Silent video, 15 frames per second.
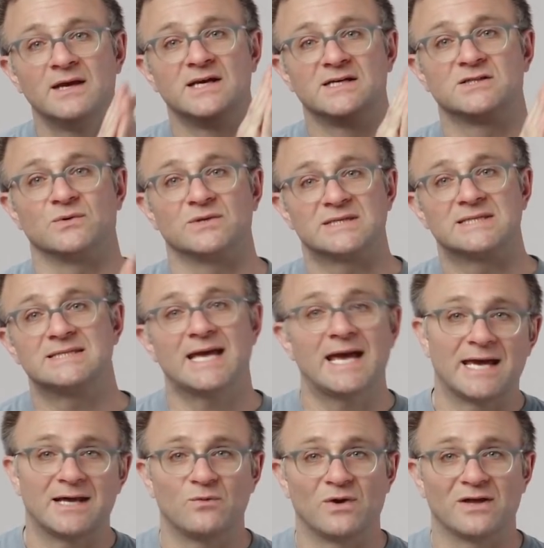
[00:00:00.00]
So
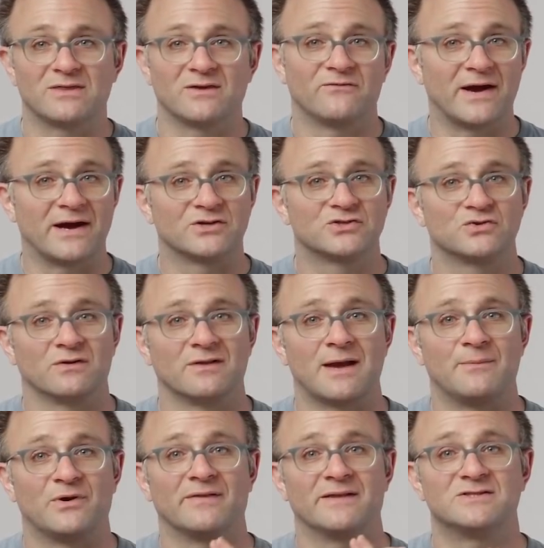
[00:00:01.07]
instead, what the Firestore
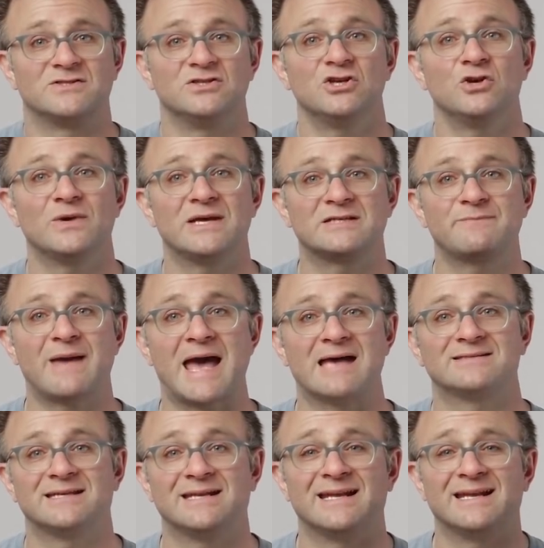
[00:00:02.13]
library lets you do is
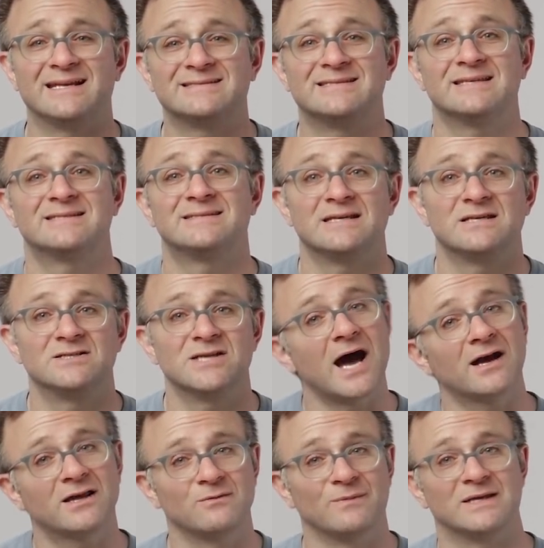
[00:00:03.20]
pass in an existing
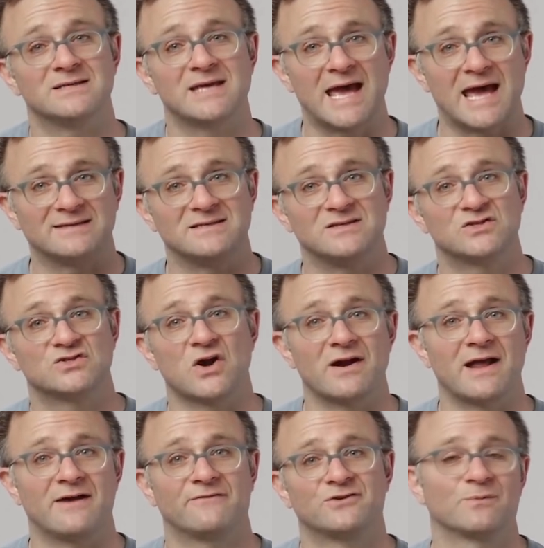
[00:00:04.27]
document as the
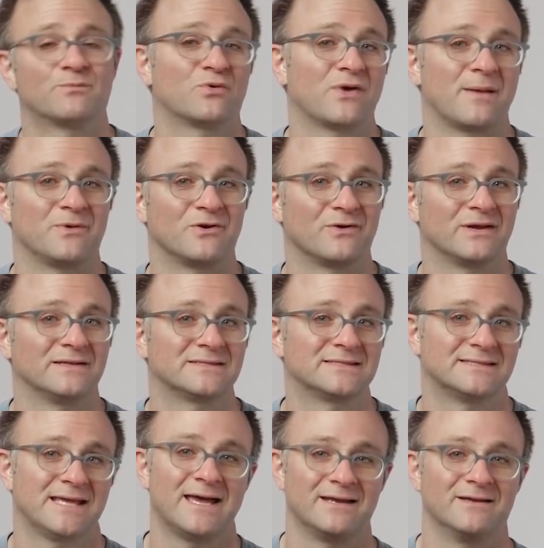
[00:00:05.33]
start after parameter
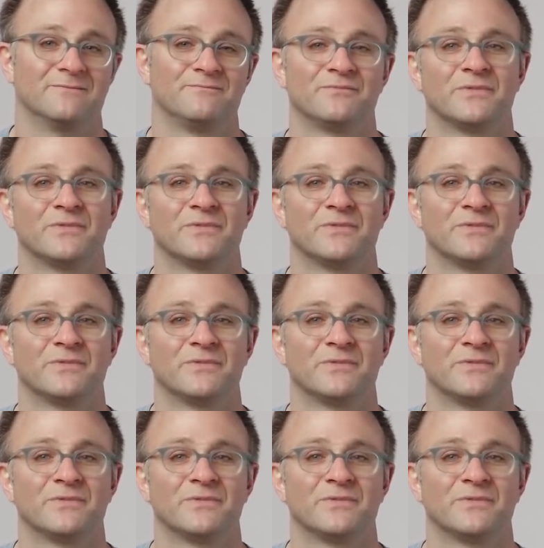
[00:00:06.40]
instead.